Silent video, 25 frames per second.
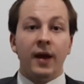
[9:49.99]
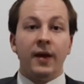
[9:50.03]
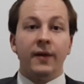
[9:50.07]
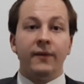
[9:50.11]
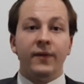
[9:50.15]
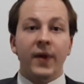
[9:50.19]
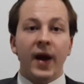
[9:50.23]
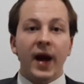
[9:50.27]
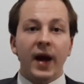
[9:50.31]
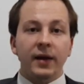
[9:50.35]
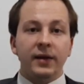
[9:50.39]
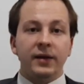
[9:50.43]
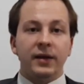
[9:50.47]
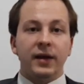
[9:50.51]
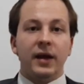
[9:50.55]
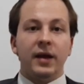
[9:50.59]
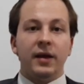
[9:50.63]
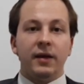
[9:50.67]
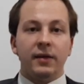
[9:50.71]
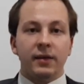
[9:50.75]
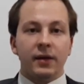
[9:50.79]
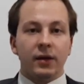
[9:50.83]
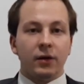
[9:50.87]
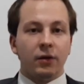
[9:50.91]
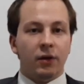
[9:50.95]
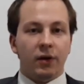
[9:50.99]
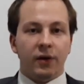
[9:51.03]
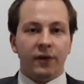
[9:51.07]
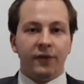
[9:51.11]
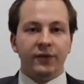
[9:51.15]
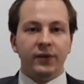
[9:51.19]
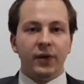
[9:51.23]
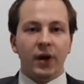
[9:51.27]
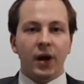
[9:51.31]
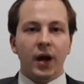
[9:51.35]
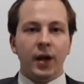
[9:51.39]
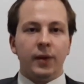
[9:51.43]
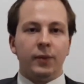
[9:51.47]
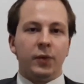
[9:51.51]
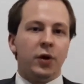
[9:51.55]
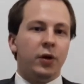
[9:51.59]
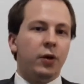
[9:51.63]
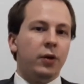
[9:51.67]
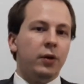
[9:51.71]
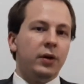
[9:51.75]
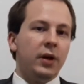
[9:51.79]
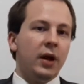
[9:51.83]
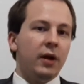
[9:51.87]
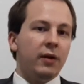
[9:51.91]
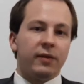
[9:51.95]
That takes a lot of time.
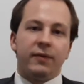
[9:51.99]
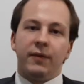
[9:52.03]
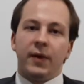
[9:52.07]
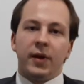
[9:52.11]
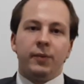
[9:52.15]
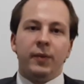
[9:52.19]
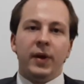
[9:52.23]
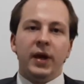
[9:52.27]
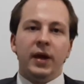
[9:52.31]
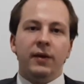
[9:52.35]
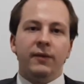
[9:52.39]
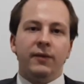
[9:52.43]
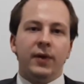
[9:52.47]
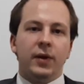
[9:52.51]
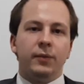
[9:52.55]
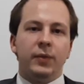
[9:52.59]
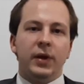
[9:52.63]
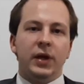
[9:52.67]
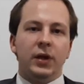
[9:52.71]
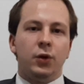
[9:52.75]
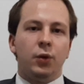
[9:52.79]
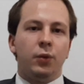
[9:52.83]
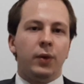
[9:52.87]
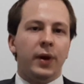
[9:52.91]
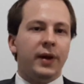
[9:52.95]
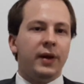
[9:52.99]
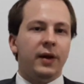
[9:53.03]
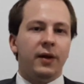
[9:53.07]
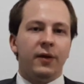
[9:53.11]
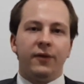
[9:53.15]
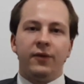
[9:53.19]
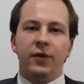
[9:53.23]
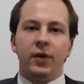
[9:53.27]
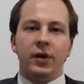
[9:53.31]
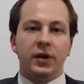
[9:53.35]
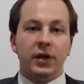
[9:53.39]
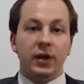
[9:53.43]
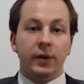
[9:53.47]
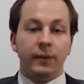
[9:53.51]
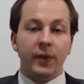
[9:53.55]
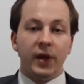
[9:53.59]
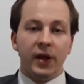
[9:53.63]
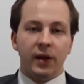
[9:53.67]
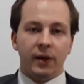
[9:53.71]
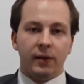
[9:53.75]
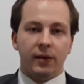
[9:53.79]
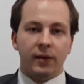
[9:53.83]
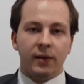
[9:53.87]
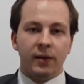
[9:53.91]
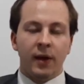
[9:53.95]
Who knows, that may even be 20 or 30
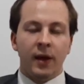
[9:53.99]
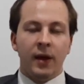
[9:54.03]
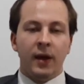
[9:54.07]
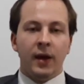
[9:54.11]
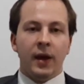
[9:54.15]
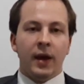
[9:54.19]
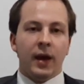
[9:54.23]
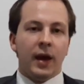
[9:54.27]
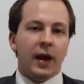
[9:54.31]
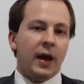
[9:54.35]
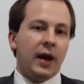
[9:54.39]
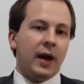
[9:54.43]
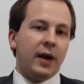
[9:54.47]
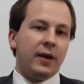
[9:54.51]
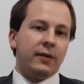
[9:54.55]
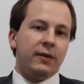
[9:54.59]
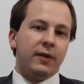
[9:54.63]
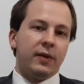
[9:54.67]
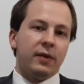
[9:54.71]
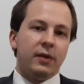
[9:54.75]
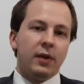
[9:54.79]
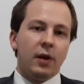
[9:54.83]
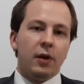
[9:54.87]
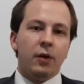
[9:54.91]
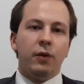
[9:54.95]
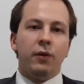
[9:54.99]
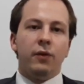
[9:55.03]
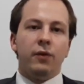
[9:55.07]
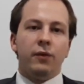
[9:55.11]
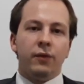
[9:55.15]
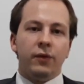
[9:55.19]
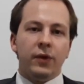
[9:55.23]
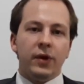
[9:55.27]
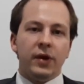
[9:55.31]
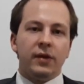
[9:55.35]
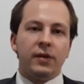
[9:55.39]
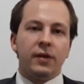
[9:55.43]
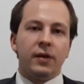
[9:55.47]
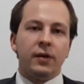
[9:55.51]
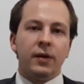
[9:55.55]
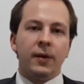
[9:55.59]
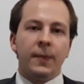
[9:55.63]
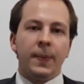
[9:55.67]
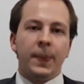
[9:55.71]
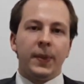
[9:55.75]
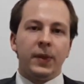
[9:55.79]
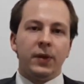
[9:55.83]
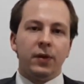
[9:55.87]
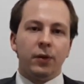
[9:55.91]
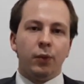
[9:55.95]
minutes, and there's no
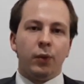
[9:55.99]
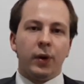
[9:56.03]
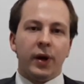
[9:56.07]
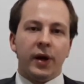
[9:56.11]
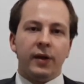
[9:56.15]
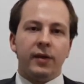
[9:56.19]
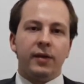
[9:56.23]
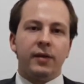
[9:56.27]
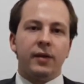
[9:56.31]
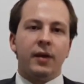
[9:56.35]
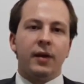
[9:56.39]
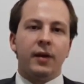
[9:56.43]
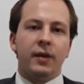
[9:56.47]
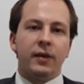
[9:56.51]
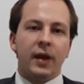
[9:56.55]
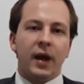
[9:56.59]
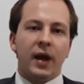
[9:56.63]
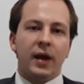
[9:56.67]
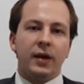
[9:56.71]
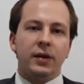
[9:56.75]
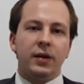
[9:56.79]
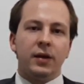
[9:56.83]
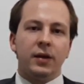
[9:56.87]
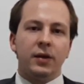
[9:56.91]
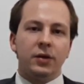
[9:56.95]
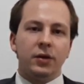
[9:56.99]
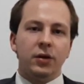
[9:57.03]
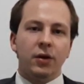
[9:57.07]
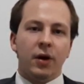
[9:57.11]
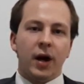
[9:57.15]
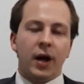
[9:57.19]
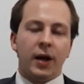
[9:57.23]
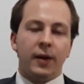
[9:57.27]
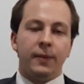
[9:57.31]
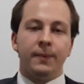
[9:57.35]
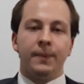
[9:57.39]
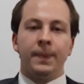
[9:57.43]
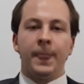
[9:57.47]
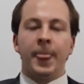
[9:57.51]
reason to waste that time.